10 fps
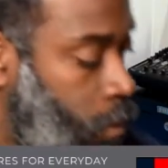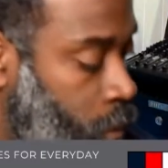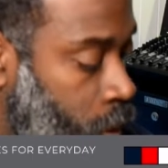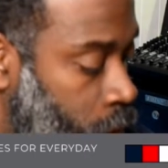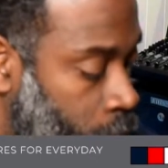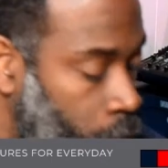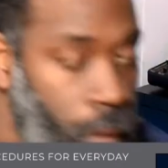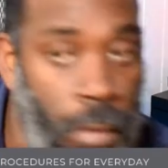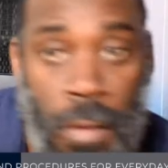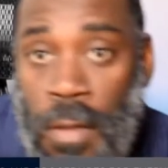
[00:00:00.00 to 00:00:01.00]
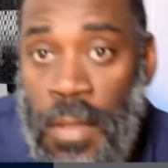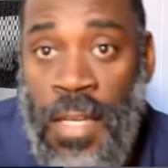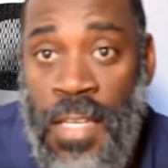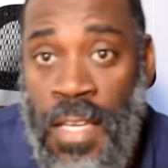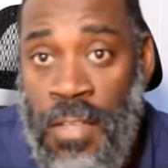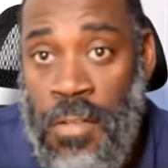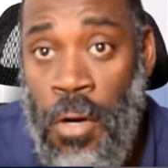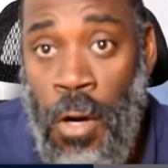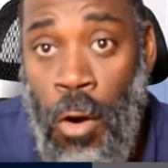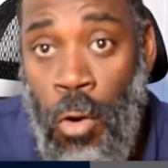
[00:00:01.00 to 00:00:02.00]
So it did. So
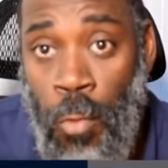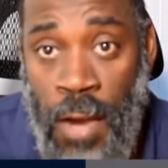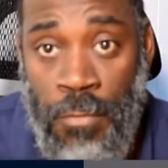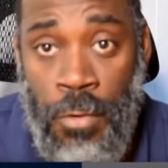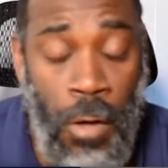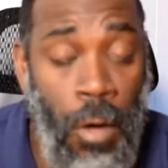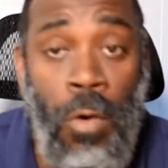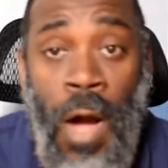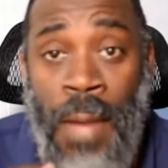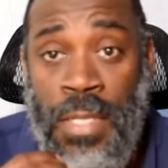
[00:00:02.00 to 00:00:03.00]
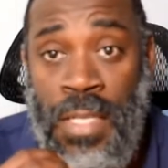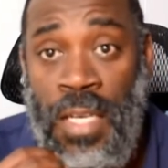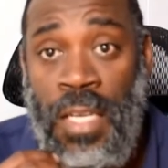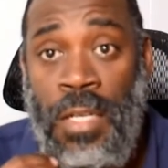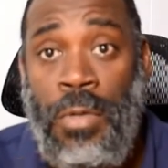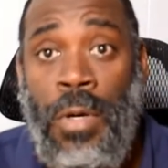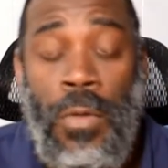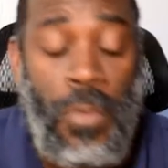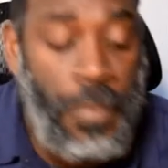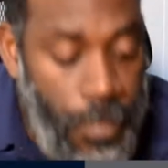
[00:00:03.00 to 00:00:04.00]
her old optic did get a new
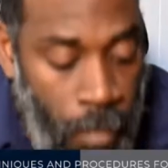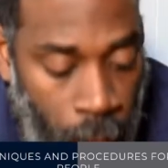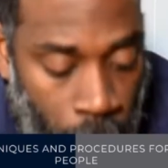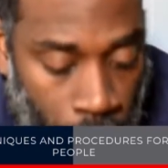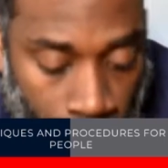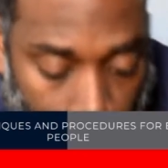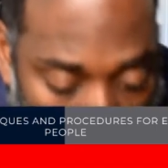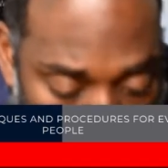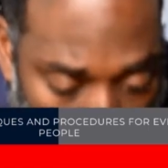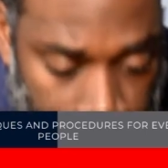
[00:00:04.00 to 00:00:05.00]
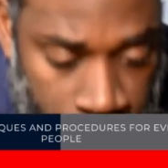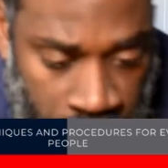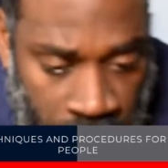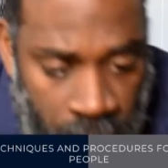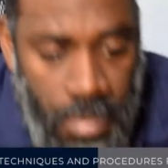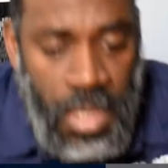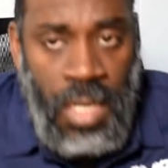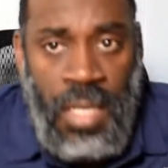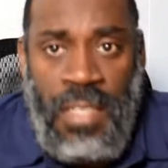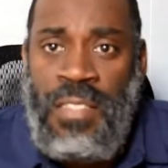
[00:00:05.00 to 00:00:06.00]
home. She ended up
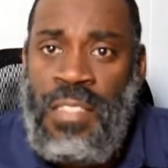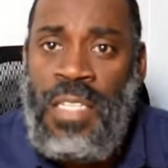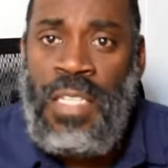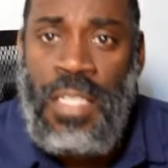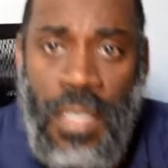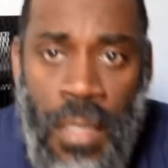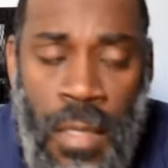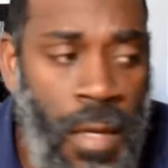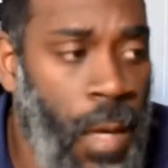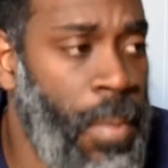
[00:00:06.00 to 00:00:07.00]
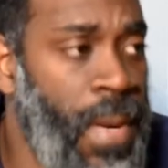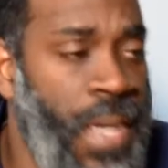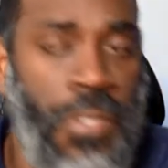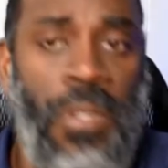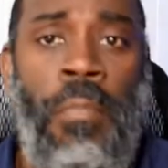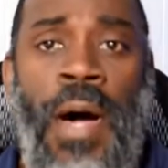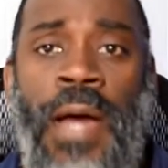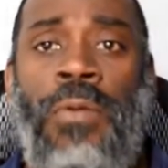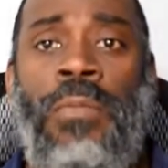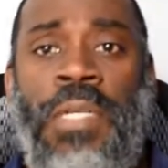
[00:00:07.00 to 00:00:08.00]
getting a SIG. I'm not sure the
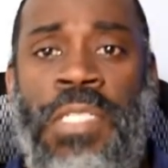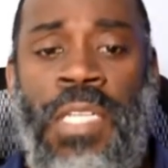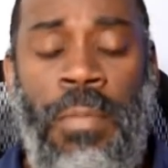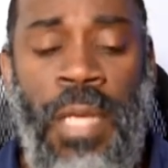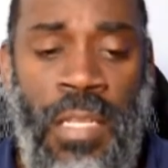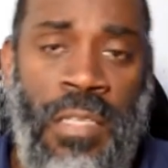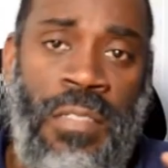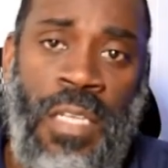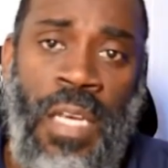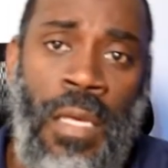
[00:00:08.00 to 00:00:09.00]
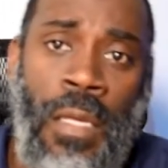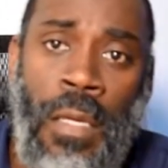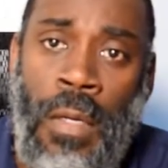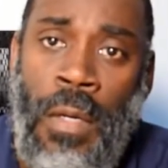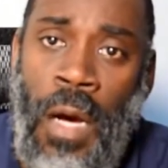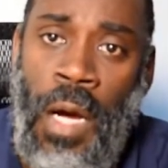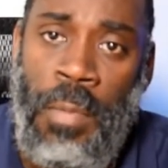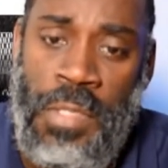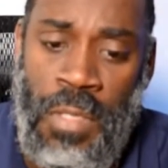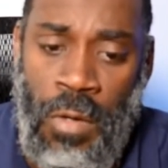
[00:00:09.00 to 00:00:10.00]
model, but she ended up getting a SIG.
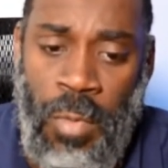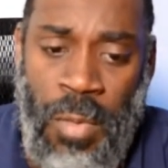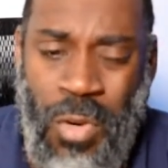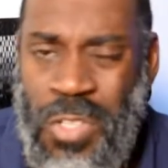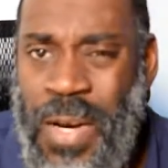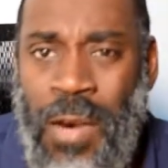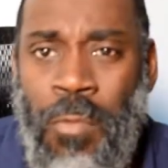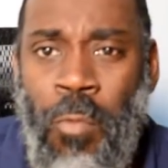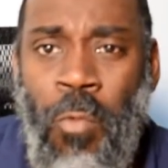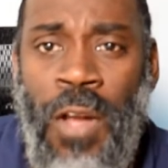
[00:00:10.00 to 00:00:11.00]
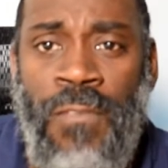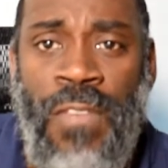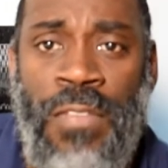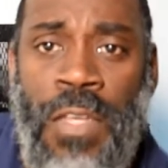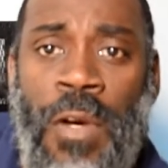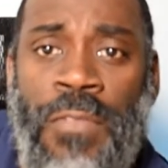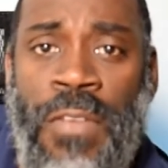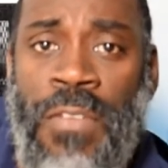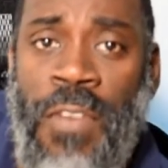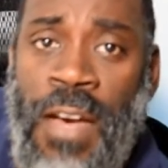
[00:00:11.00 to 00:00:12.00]
It's a little bit more. It's about 150,
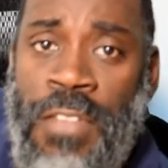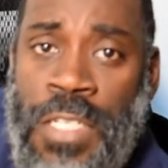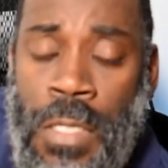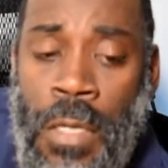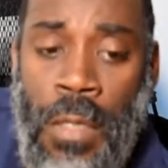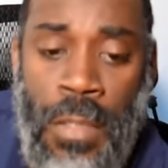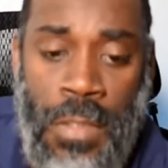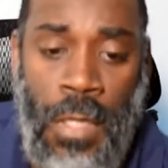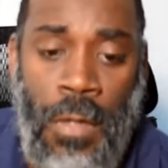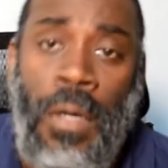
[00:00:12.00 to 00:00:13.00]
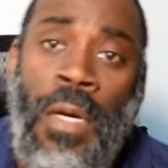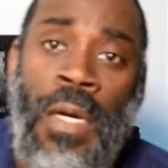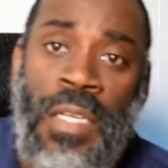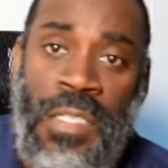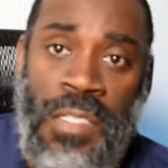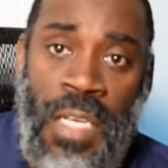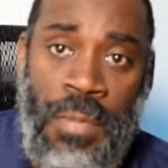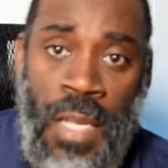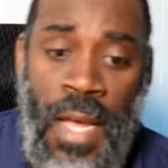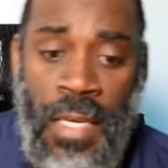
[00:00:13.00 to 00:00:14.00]
155-ish. So she seems
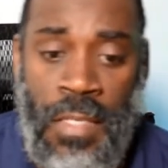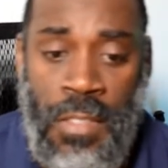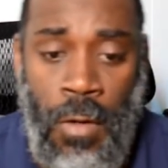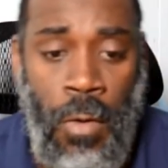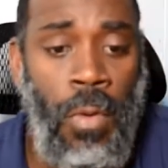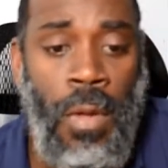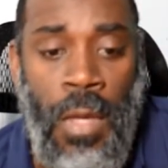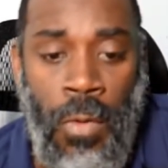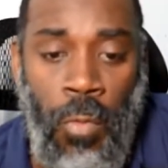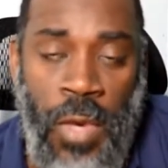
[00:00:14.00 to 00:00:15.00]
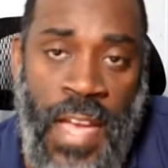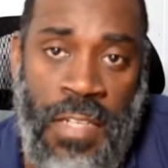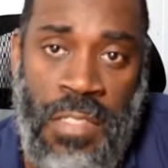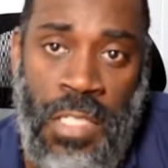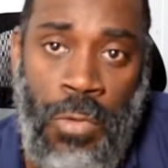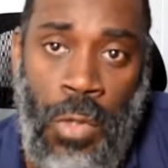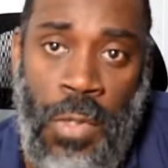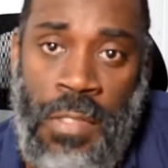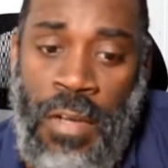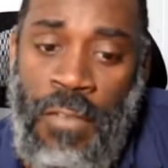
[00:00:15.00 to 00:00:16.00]
to like it. So we had to zero
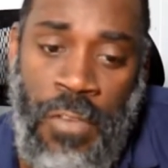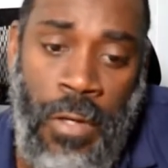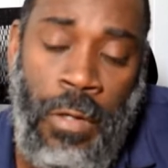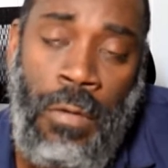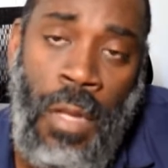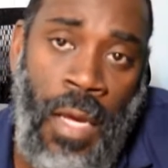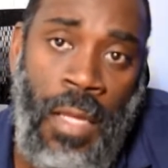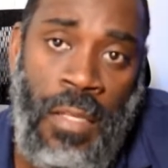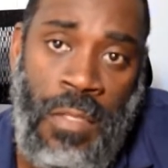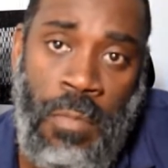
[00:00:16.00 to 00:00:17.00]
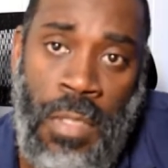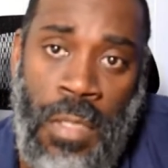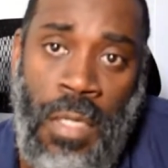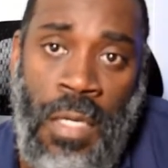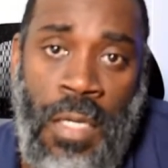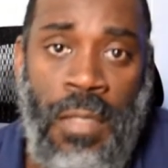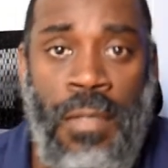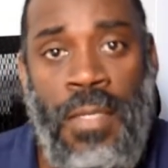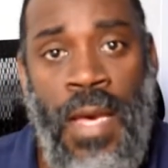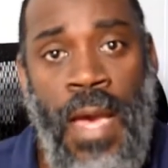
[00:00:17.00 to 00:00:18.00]
it. So I figured, hey, this would be a good
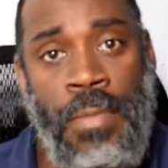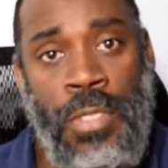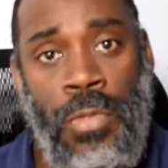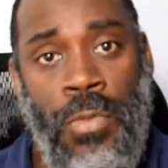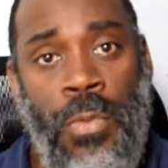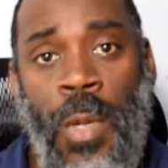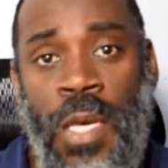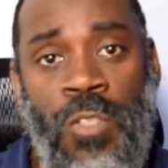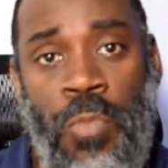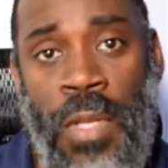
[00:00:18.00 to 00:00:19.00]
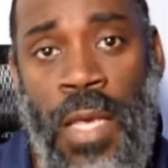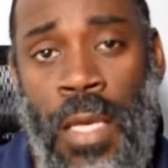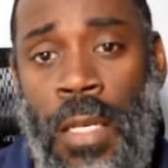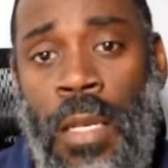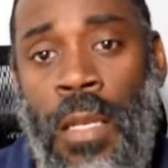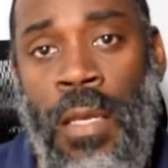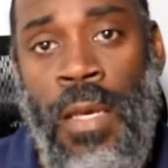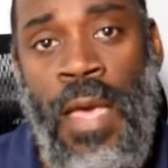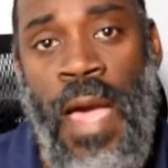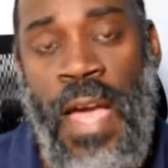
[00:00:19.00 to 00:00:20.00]
time to explain
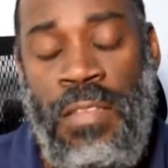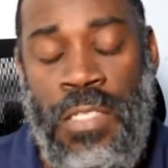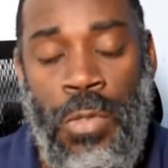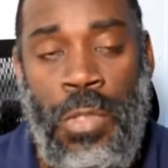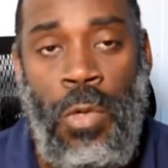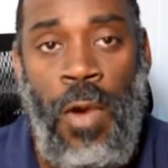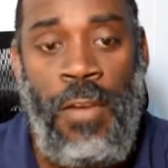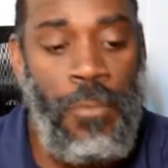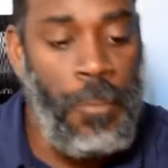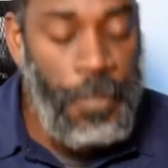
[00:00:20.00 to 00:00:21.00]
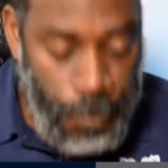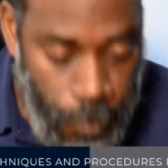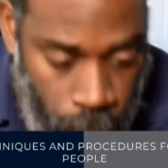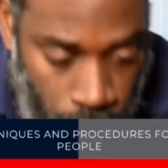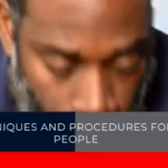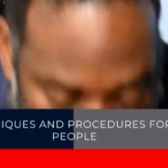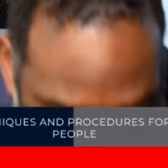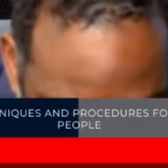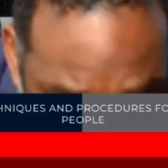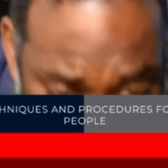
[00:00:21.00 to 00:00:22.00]
how to zero your rifle.
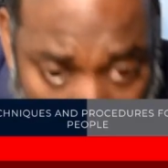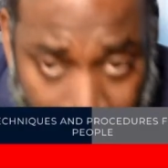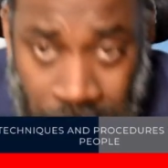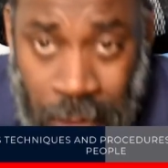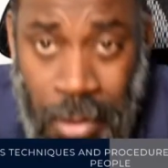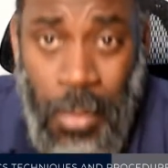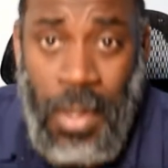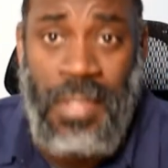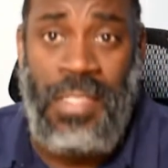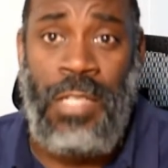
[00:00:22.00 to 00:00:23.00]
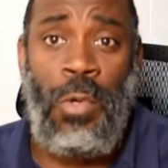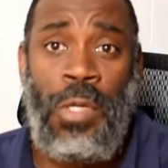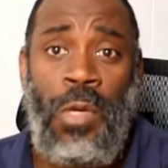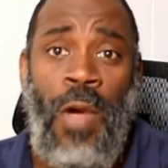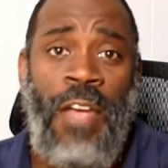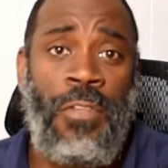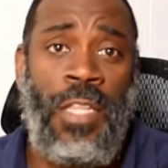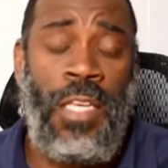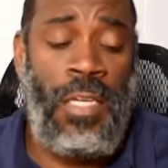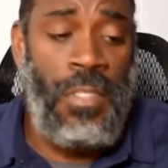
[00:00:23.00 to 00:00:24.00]
If you don't know what zeroing your rifle
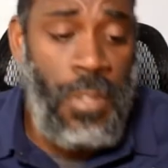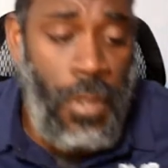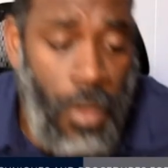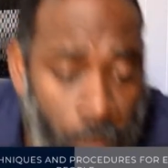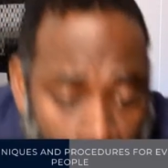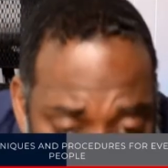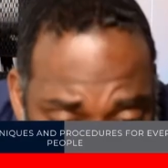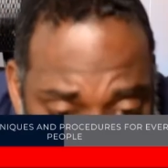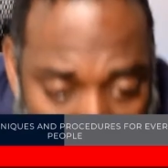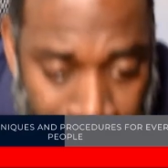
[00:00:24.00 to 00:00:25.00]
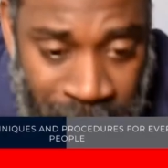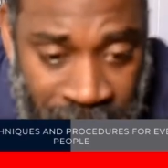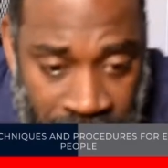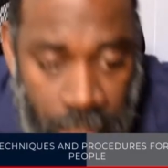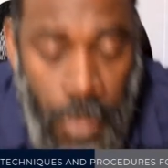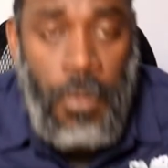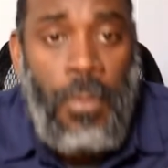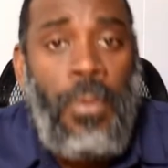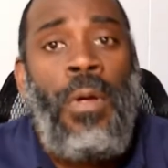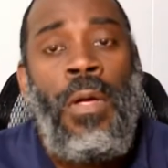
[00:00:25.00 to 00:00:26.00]
is, or
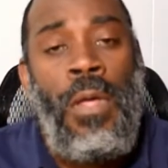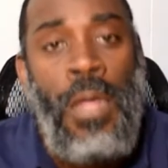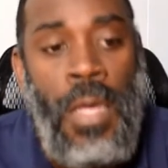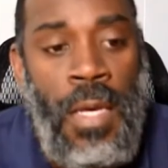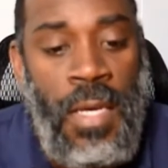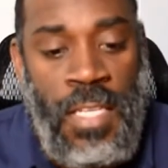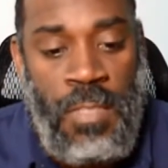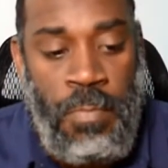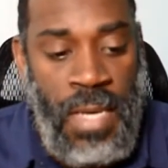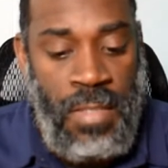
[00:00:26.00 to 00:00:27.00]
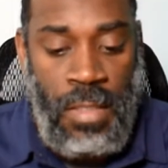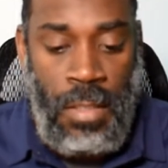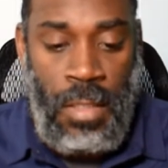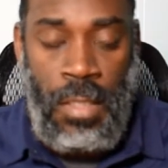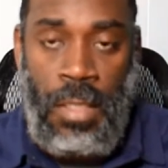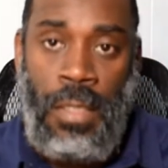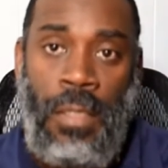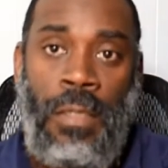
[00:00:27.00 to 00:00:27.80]
BZO, is basically